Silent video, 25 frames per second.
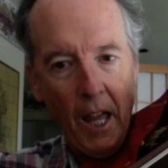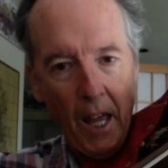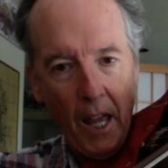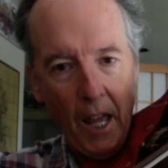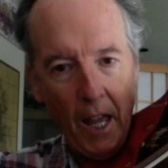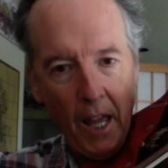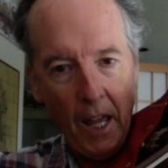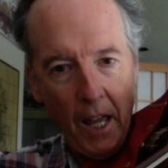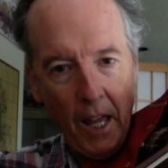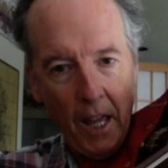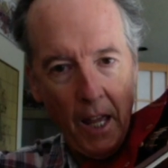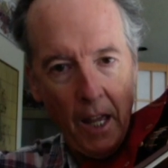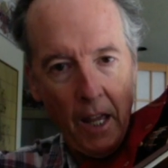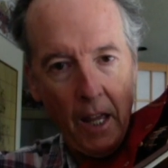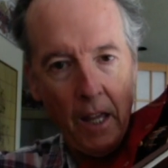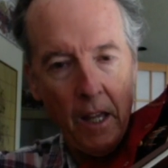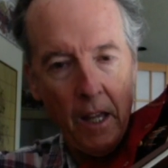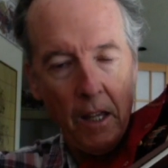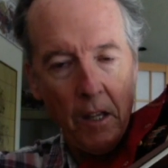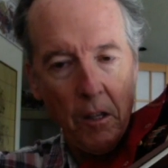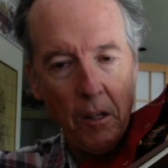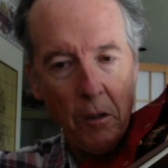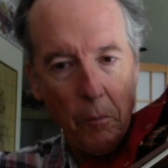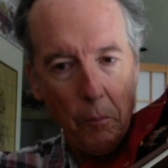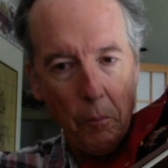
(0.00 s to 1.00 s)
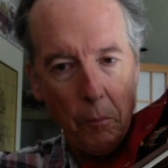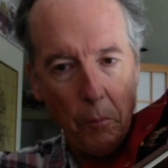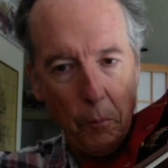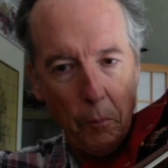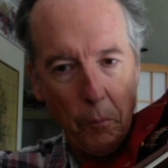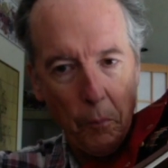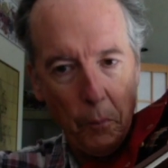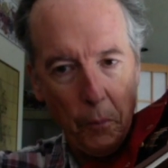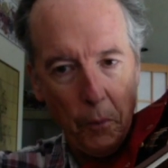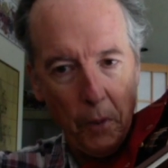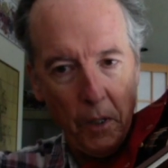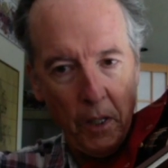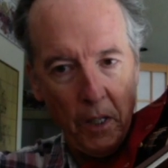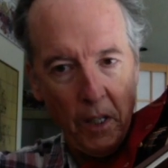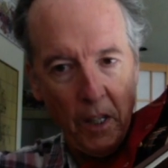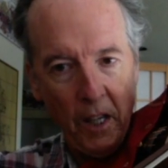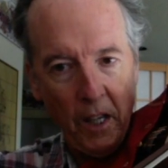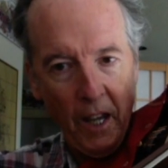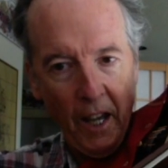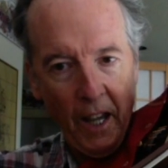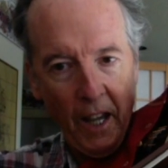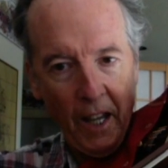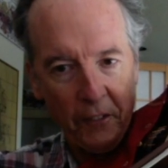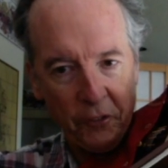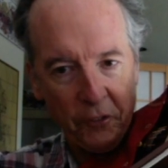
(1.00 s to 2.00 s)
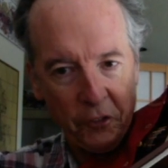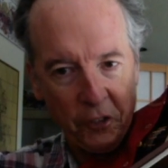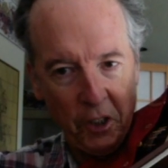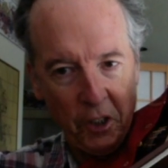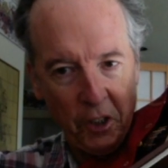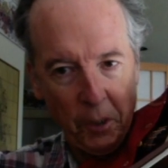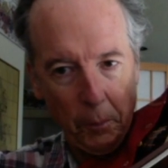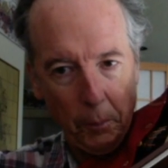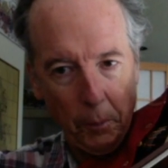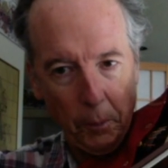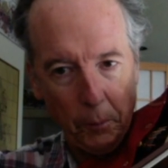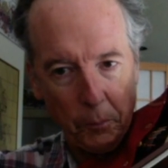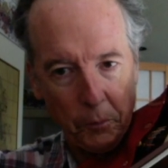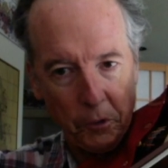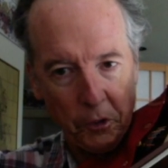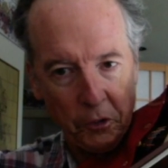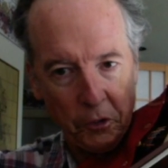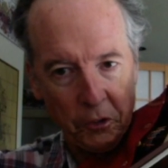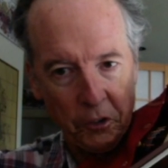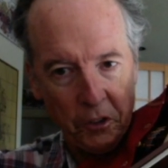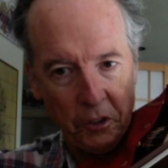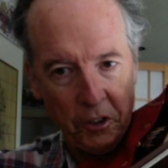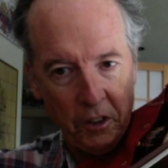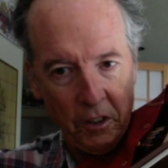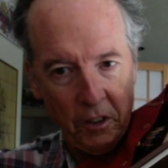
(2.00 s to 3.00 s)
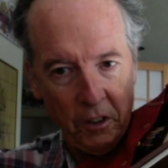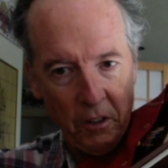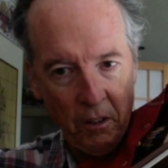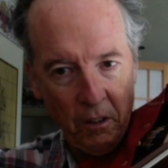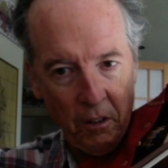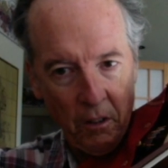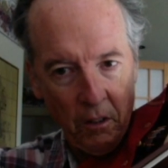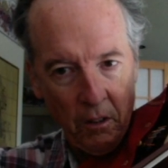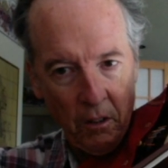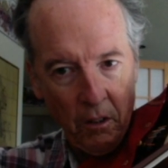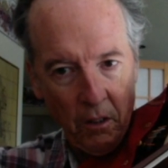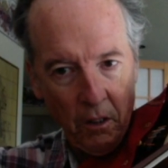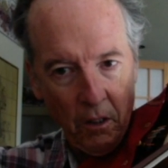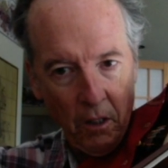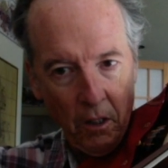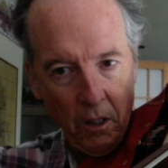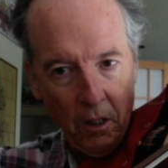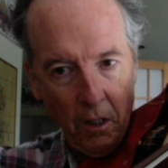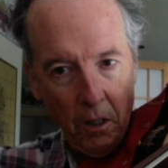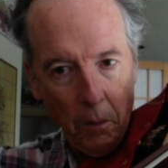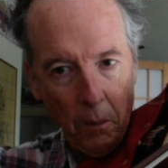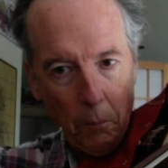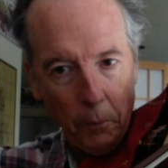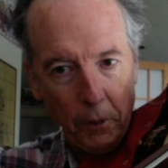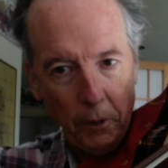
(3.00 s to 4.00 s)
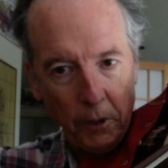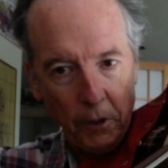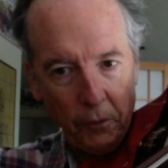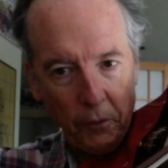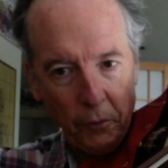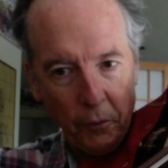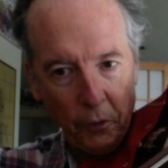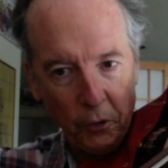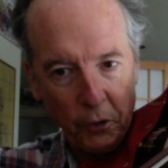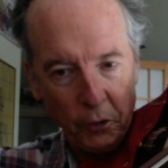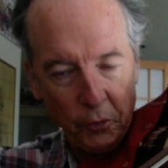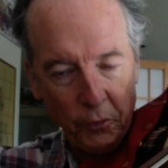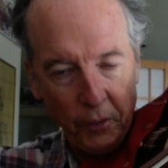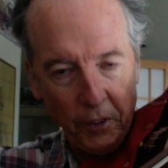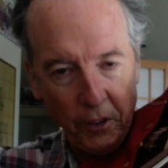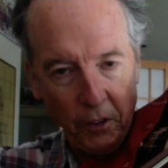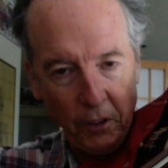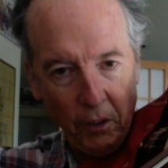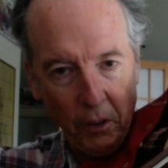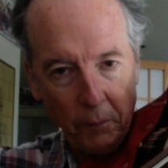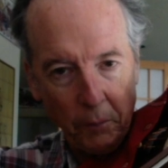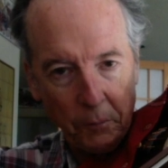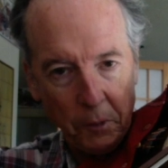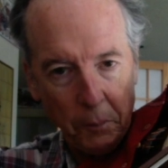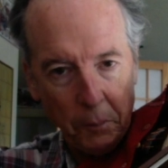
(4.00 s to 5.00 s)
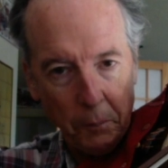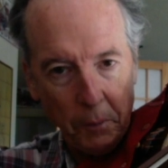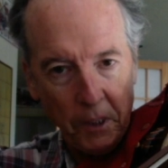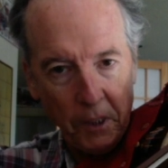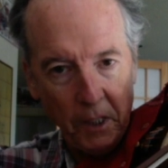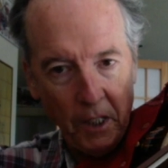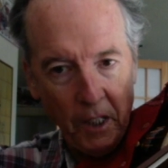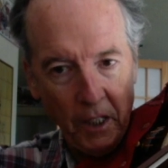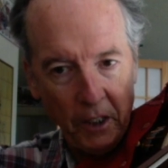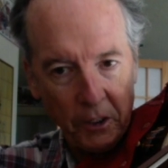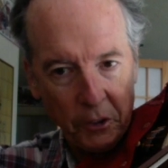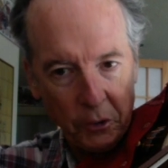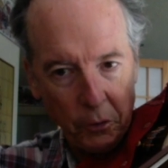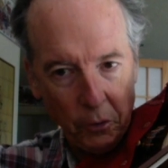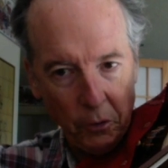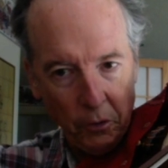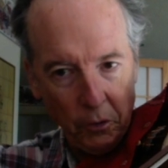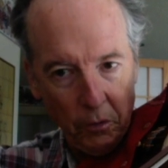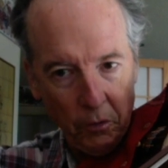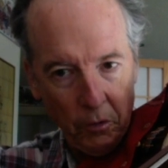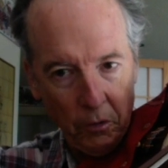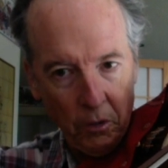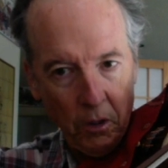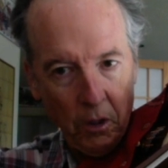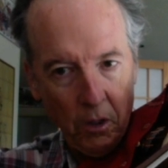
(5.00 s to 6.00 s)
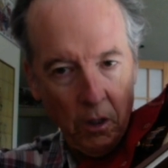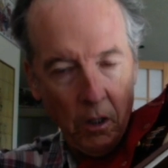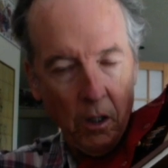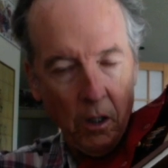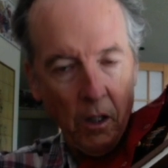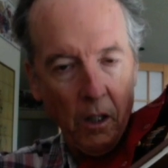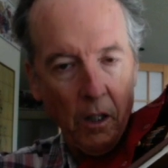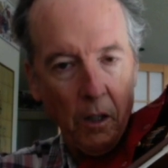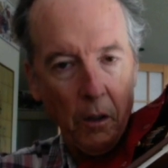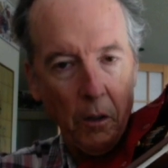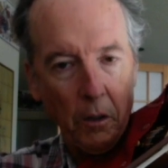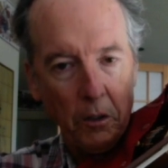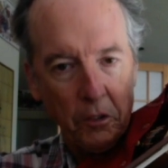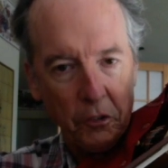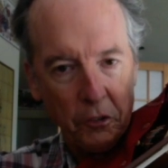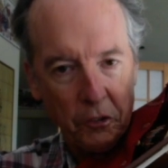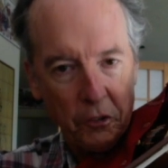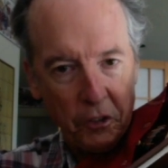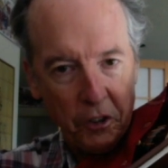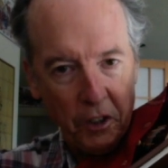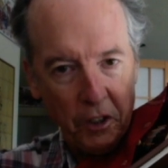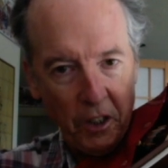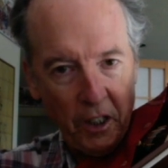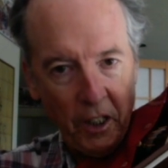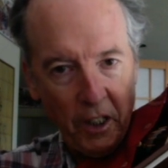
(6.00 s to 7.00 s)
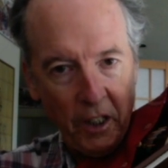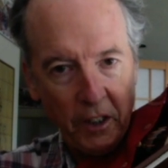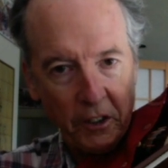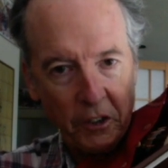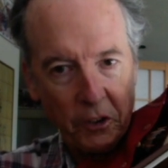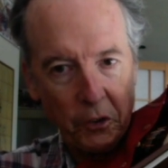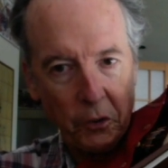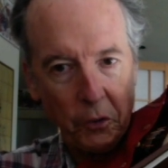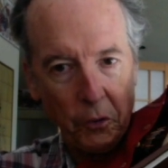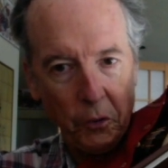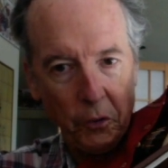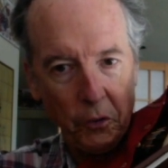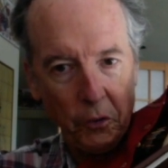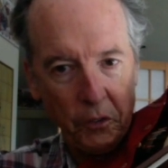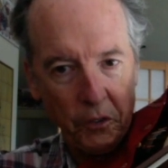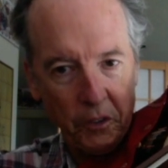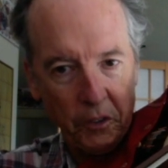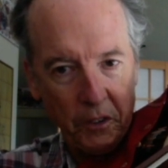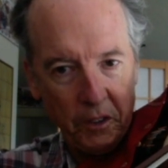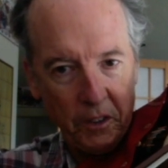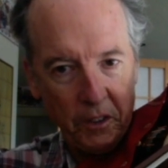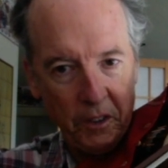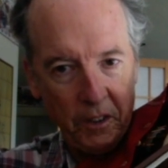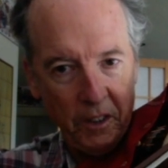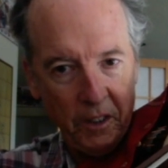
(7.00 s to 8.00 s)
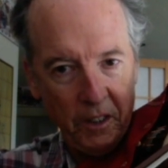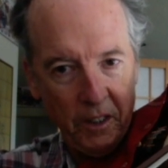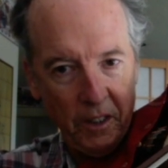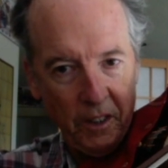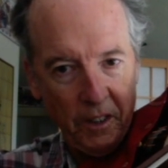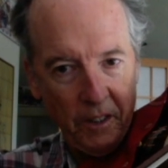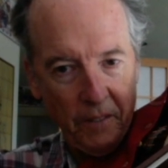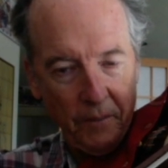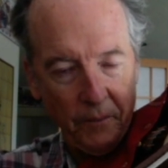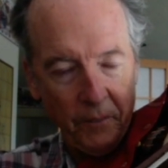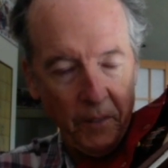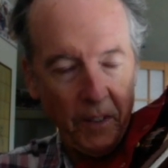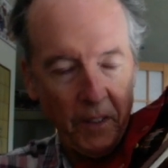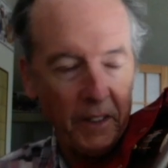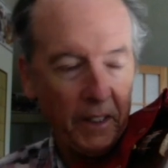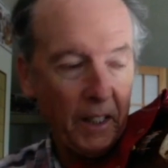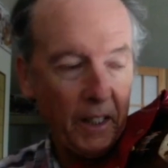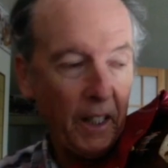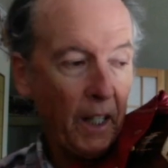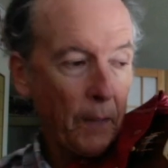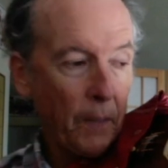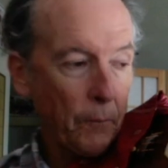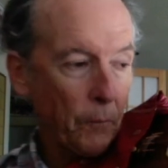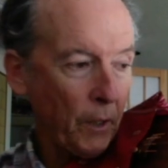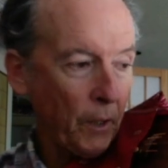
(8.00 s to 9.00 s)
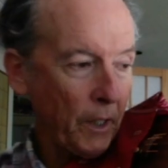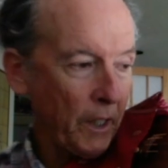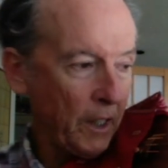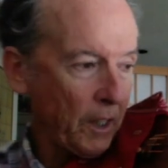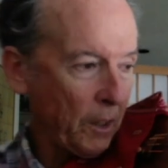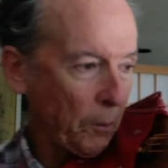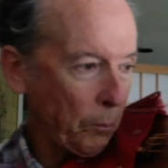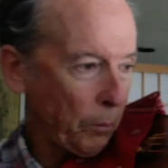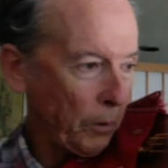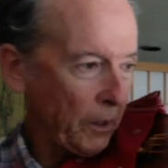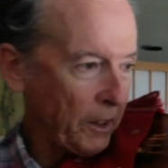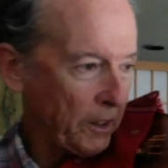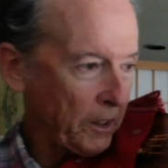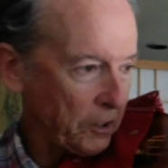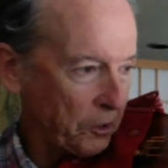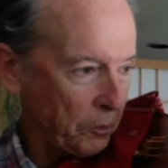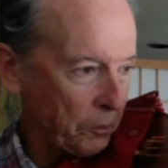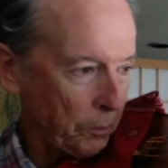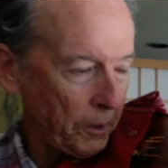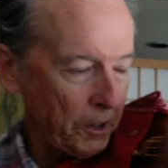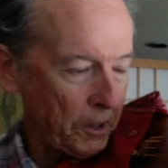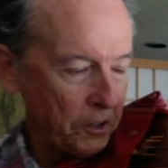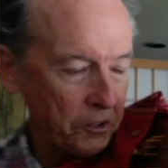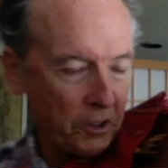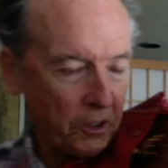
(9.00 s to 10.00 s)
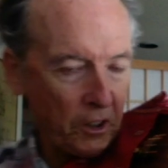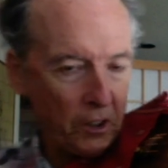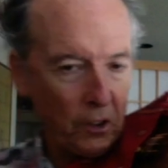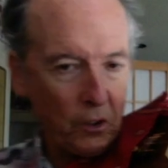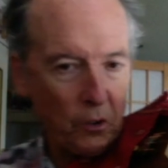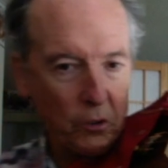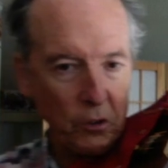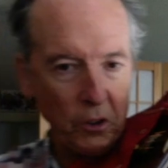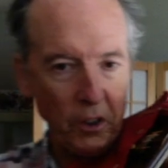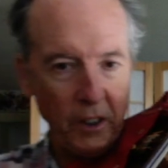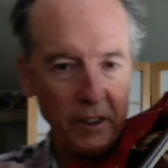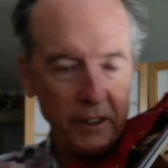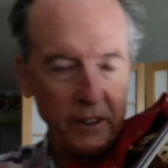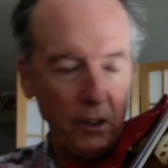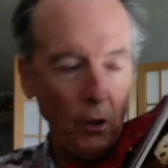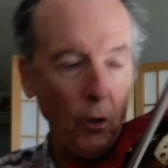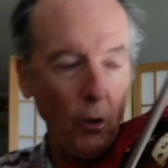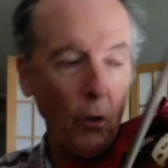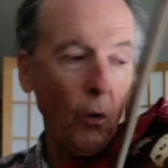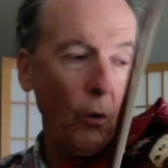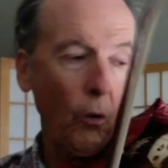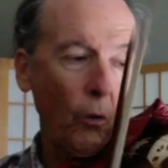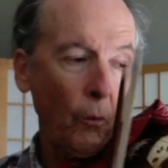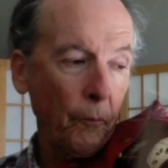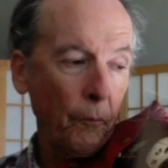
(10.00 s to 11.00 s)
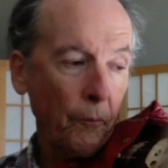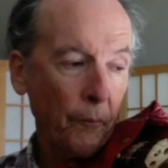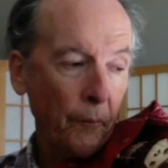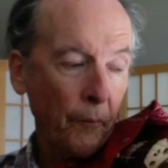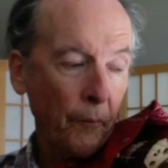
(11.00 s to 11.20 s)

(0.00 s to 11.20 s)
A, B, half step up to C, bring the 1st finger up to B natural, C natural, D, and then I'm ready to play this piece. And it goes like, oh,